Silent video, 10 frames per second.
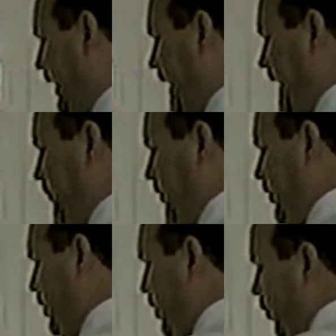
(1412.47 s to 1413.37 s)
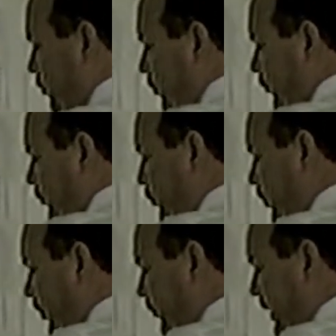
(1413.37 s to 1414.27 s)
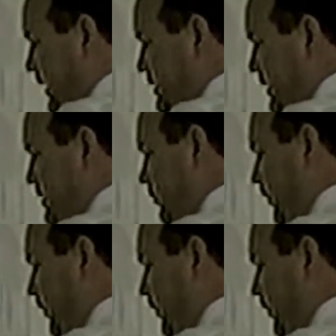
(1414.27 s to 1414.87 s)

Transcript: and we're going to go through the thoracics.